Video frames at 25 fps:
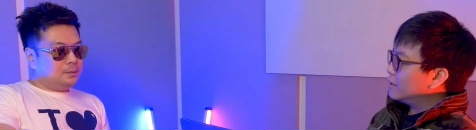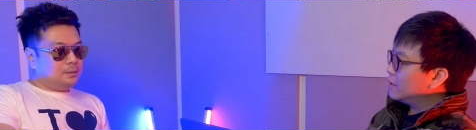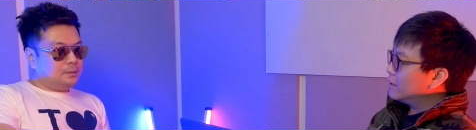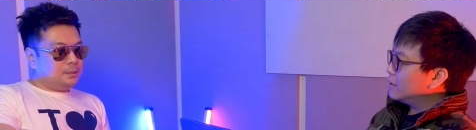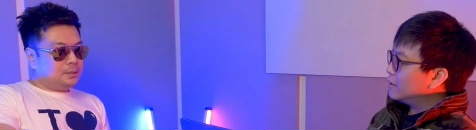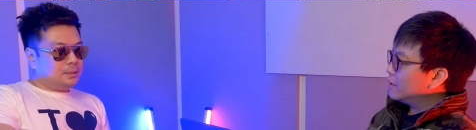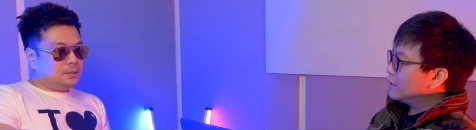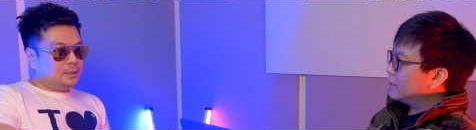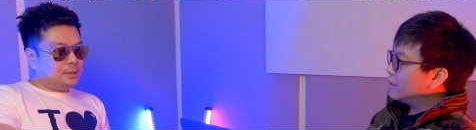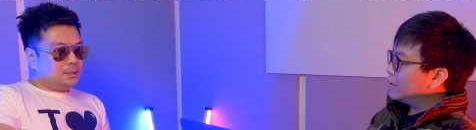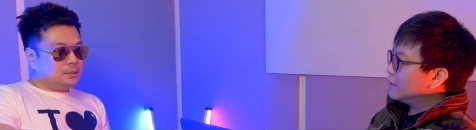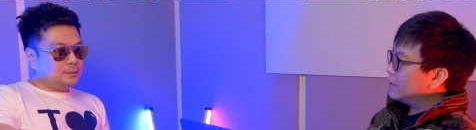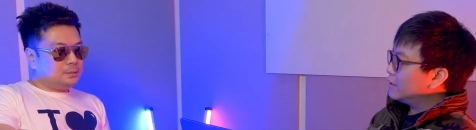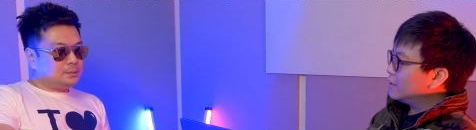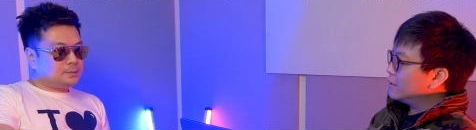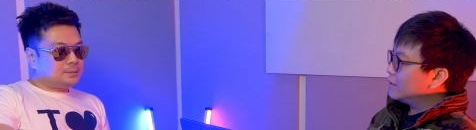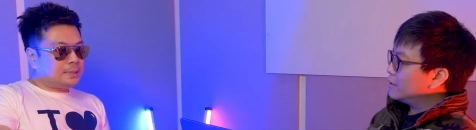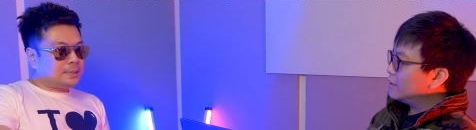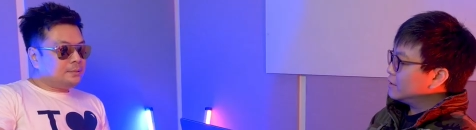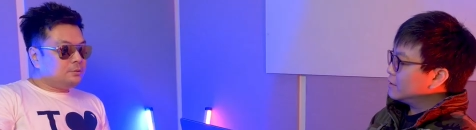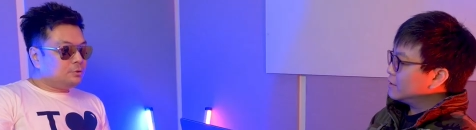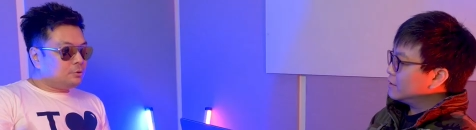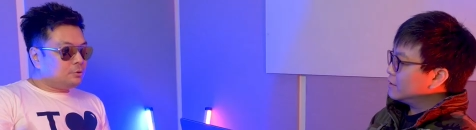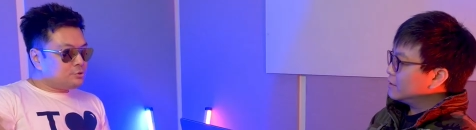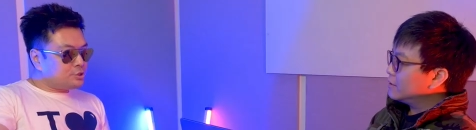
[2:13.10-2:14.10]
Speaker 1: the
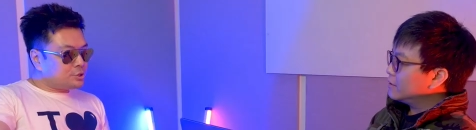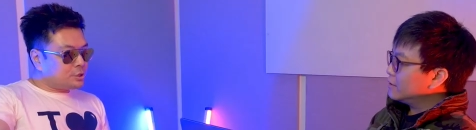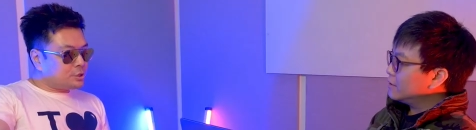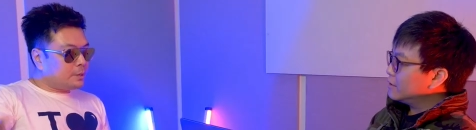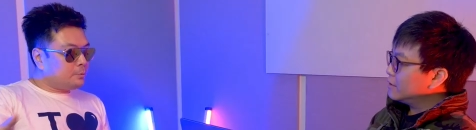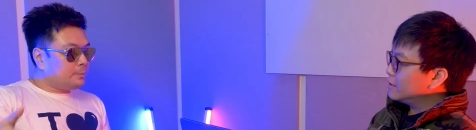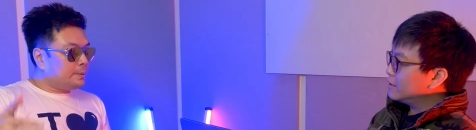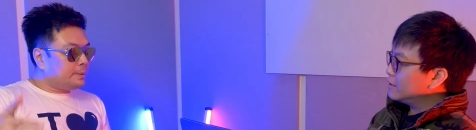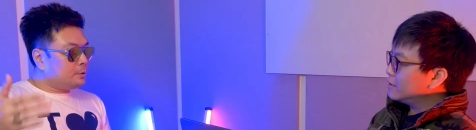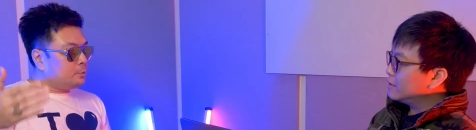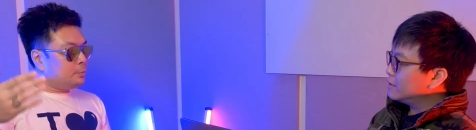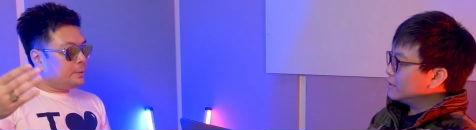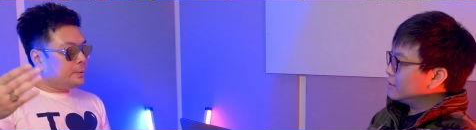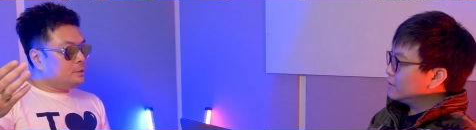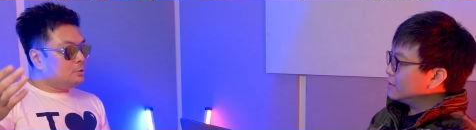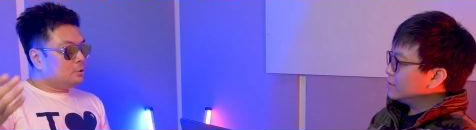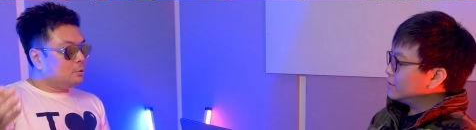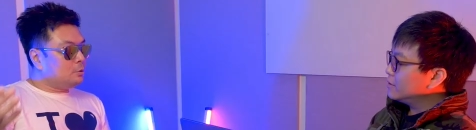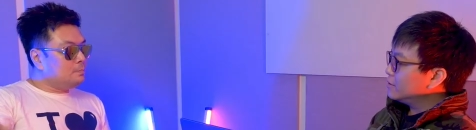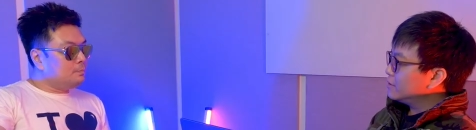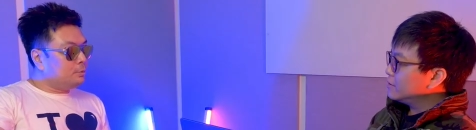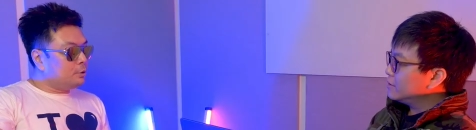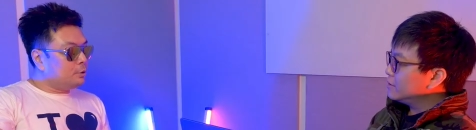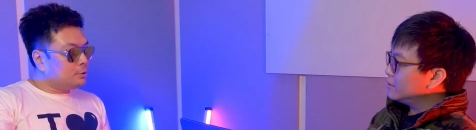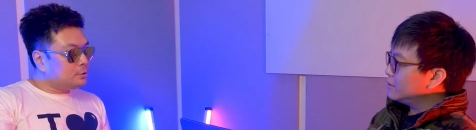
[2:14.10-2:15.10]
sun don't shine, when the wind
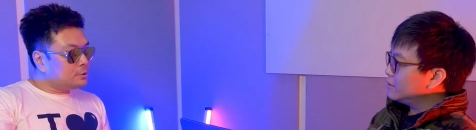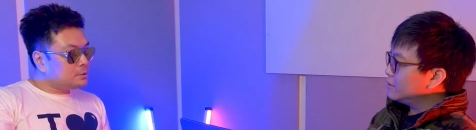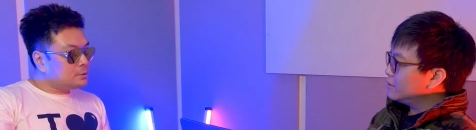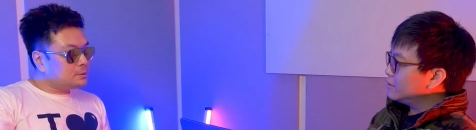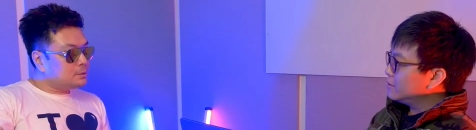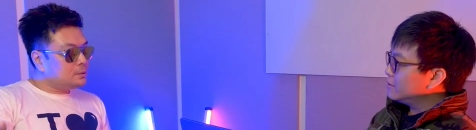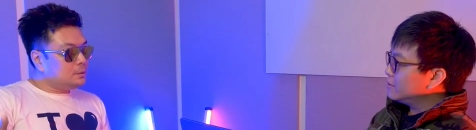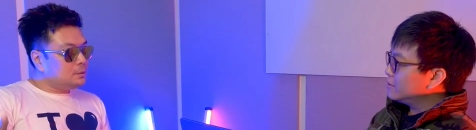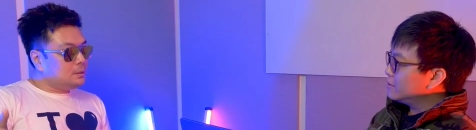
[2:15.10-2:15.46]
don't blows,